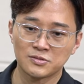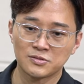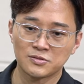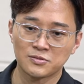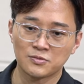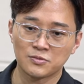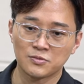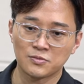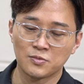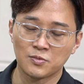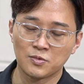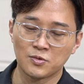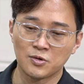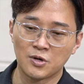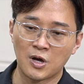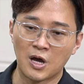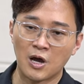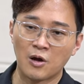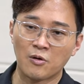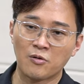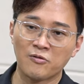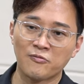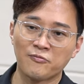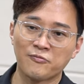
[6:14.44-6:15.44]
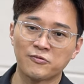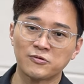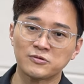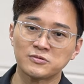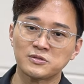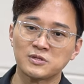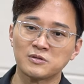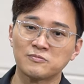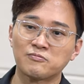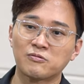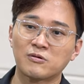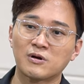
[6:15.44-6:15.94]
So our
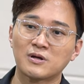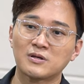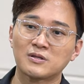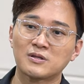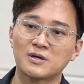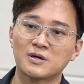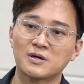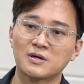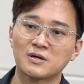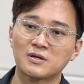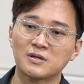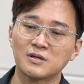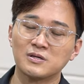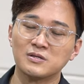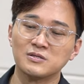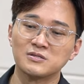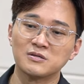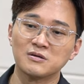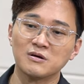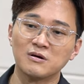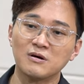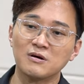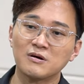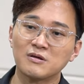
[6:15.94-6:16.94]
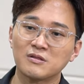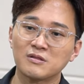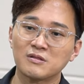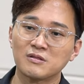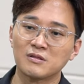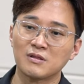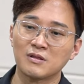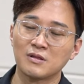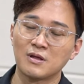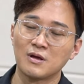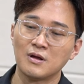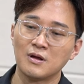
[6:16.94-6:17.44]
first product is
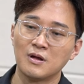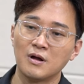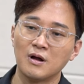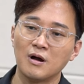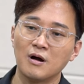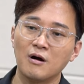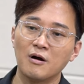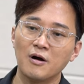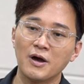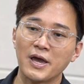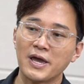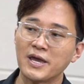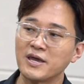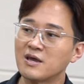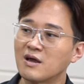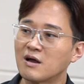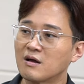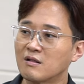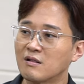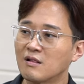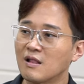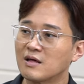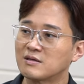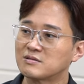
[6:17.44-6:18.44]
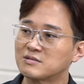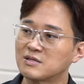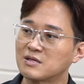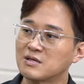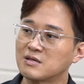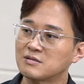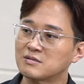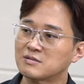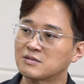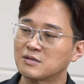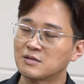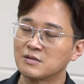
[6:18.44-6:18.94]
on AR
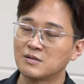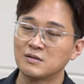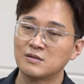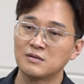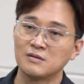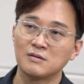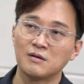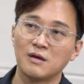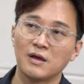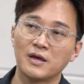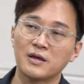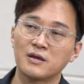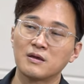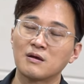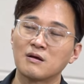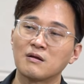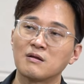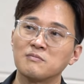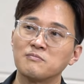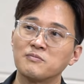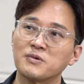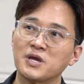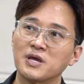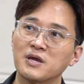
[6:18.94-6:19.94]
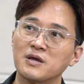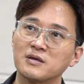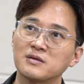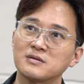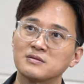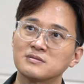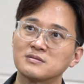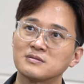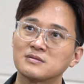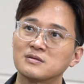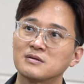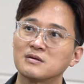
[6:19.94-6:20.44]
glasses. AR
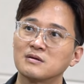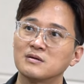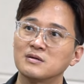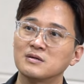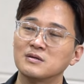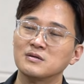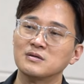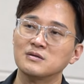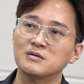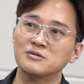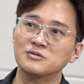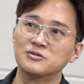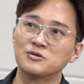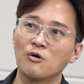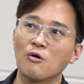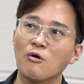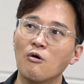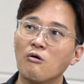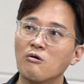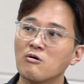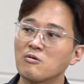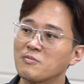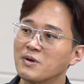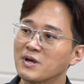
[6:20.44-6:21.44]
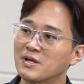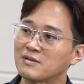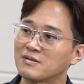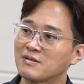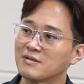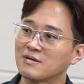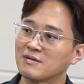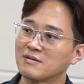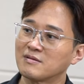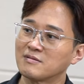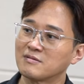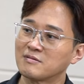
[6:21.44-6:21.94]
means it's
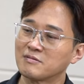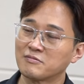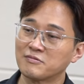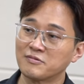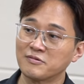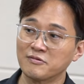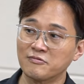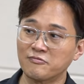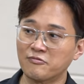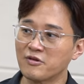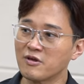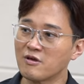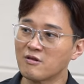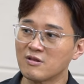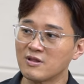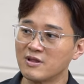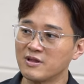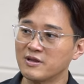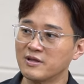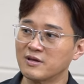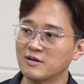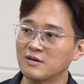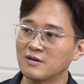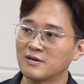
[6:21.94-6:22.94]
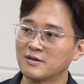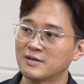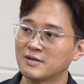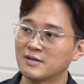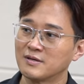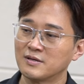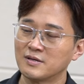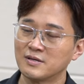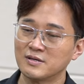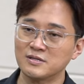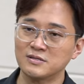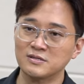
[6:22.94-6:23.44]
augmented reality,
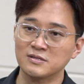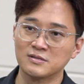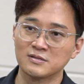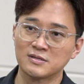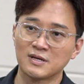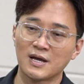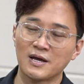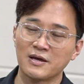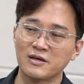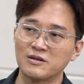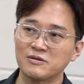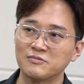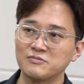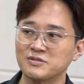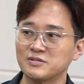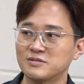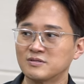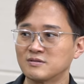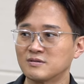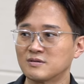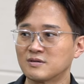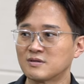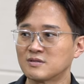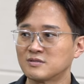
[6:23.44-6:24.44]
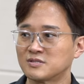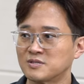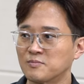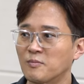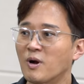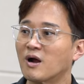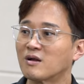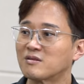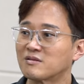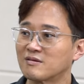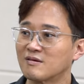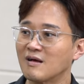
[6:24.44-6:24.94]
kind of is
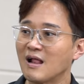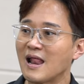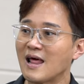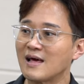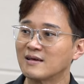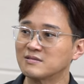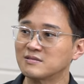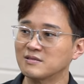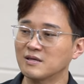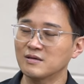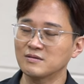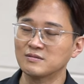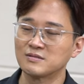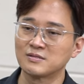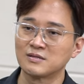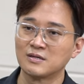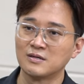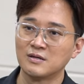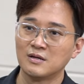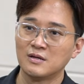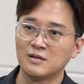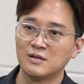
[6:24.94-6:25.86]
smart glasses.